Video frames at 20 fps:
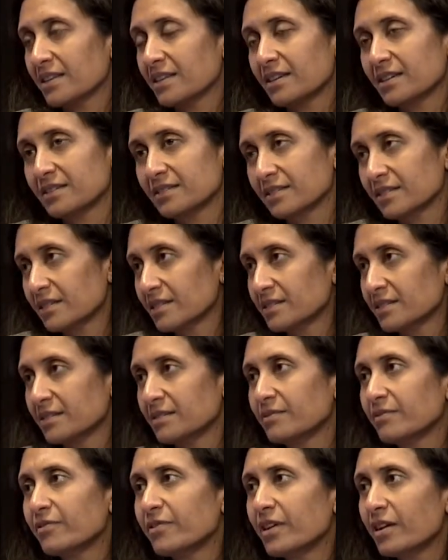I think, is
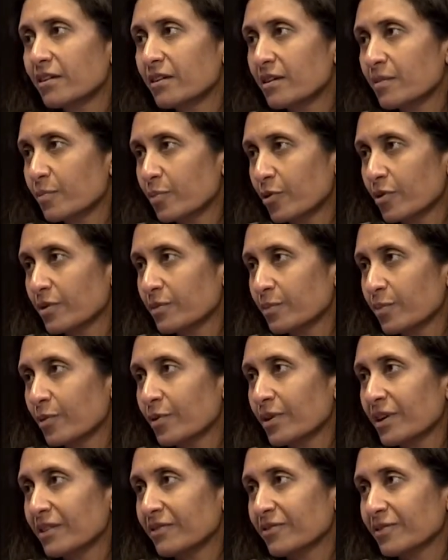a very important
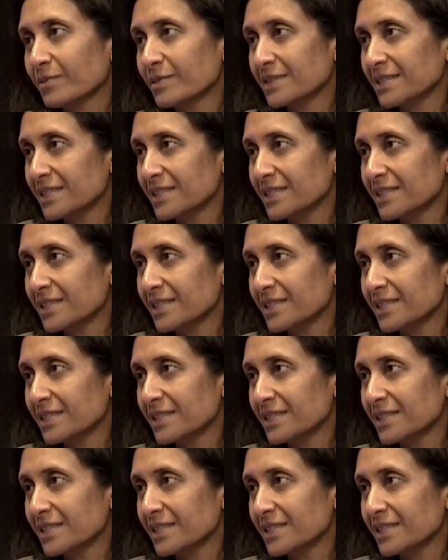point from